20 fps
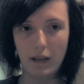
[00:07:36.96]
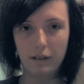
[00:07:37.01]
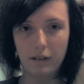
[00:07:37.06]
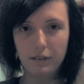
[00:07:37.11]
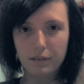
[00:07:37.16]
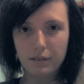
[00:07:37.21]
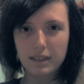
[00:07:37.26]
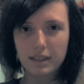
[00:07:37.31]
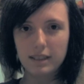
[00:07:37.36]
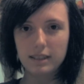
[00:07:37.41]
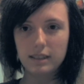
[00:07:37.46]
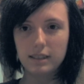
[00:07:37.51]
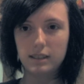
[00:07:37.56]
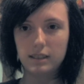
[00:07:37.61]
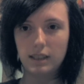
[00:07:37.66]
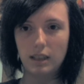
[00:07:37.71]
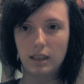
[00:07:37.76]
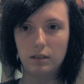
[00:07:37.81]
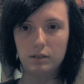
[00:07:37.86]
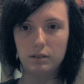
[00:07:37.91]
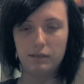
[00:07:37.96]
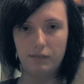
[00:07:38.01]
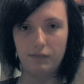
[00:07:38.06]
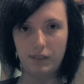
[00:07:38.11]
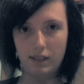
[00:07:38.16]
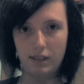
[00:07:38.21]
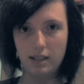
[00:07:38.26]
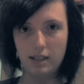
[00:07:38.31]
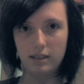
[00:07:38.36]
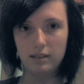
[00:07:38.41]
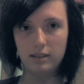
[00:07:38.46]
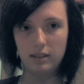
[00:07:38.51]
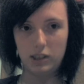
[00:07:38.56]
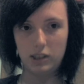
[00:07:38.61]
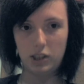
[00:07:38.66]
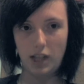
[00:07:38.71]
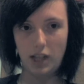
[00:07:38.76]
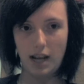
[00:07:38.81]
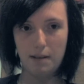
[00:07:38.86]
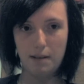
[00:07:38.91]
I know that this sounds very
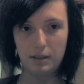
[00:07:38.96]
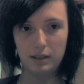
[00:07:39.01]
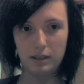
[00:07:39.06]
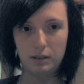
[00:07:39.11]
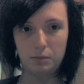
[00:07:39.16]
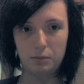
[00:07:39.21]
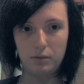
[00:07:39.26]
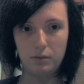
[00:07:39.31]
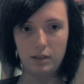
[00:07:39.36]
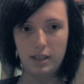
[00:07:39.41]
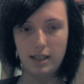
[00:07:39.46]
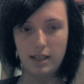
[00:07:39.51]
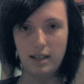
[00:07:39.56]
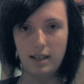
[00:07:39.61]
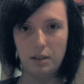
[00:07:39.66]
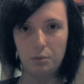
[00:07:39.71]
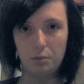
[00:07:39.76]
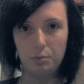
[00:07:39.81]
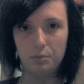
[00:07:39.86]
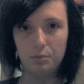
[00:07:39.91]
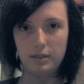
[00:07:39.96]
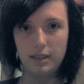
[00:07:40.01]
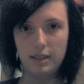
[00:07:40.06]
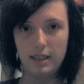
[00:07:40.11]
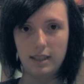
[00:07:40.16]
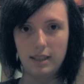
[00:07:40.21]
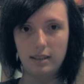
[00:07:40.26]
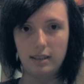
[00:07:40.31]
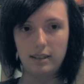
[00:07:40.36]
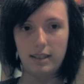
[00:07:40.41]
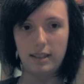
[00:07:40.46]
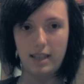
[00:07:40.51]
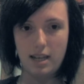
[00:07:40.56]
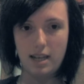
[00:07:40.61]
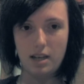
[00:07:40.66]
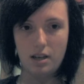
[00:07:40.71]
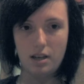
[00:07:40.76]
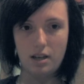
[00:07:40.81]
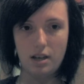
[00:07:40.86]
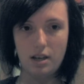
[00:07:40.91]
cliche, but it's really
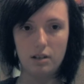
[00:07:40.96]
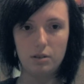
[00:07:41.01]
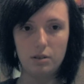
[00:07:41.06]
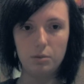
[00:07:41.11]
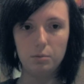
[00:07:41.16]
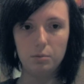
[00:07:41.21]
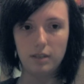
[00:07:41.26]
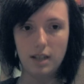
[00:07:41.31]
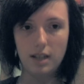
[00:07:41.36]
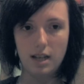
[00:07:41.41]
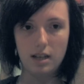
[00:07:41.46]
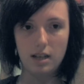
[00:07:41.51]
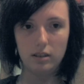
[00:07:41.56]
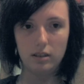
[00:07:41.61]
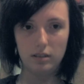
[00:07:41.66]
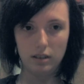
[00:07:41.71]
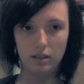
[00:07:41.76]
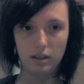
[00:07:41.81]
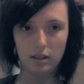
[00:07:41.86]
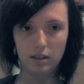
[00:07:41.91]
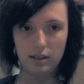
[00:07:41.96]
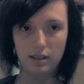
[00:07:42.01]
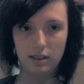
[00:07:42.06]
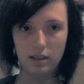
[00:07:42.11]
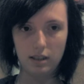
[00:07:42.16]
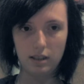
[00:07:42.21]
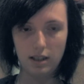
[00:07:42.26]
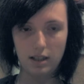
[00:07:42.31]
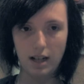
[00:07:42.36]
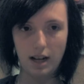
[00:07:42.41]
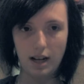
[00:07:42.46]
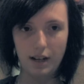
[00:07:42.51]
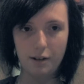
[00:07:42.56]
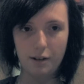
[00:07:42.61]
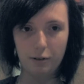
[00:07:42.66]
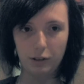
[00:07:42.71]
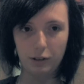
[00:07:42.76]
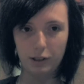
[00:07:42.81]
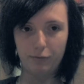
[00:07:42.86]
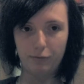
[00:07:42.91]
the only good
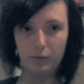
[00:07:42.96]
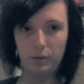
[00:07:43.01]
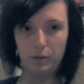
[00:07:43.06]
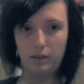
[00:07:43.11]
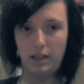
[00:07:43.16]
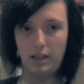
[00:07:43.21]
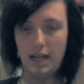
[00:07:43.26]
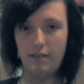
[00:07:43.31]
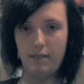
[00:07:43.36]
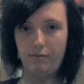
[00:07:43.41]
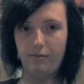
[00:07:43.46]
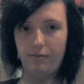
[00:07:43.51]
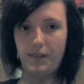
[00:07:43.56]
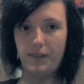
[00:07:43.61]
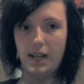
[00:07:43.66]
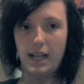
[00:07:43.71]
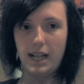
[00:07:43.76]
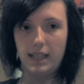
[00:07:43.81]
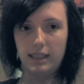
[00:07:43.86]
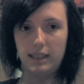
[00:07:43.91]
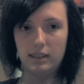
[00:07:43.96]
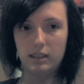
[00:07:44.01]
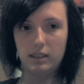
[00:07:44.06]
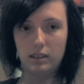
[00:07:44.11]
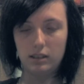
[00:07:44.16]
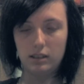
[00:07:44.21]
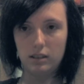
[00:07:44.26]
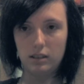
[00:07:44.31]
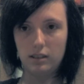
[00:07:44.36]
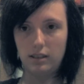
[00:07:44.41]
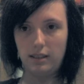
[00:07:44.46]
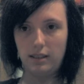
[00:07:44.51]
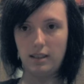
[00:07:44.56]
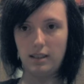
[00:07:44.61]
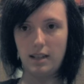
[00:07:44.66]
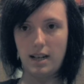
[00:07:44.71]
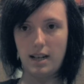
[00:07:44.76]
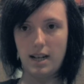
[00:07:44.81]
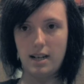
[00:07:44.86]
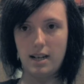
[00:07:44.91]
and useful advice
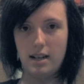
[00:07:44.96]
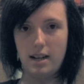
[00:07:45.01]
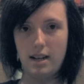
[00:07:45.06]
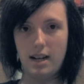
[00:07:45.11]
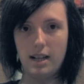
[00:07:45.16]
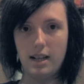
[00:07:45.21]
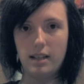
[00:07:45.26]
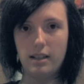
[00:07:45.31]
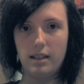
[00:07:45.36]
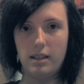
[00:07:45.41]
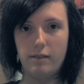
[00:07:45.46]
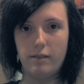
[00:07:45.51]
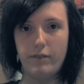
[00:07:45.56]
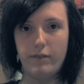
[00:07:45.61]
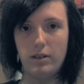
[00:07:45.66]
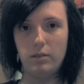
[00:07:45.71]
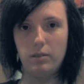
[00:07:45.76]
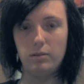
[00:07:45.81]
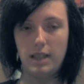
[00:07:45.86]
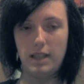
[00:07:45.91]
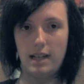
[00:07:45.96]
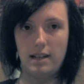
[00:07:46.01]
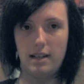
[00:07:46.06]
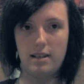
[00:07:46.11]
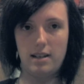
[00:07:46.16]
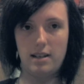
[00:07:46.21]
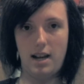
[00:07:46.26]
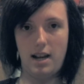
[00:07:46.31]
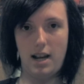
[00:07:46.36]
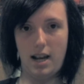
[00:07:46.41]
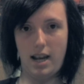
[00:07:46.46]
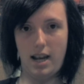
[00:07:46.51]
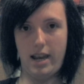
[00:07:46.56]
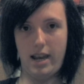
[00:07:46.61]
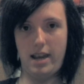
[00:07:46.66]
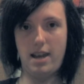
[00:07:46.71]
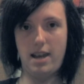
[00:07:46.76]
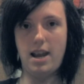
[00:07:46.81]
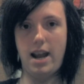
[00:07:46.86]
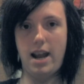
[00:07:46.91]
that I can give you that
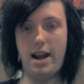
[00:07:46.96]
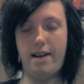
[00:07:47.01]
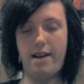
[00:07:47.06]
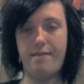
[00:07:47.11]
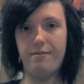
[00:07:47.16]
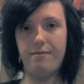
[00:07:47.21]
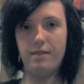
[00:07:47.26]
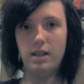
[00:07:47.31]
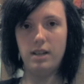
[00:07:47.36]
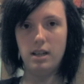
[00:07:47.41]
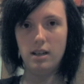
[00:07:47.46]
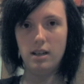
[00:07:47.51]
I have.